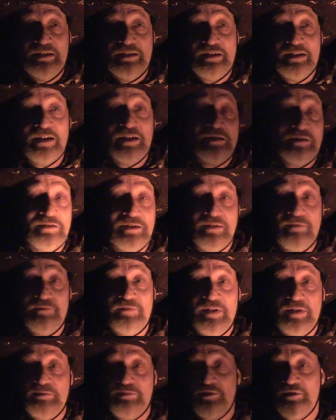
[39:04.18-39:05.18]
I heard them
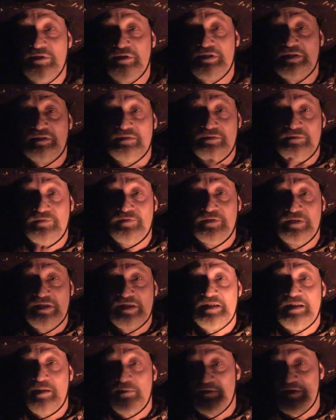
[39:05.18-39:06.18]
feet prints,
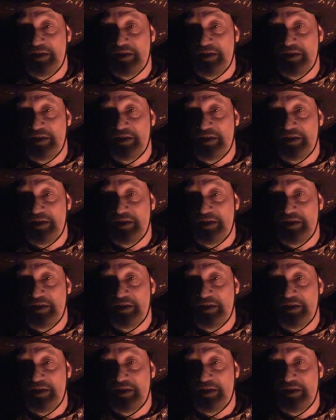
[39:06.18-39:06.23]
footsteps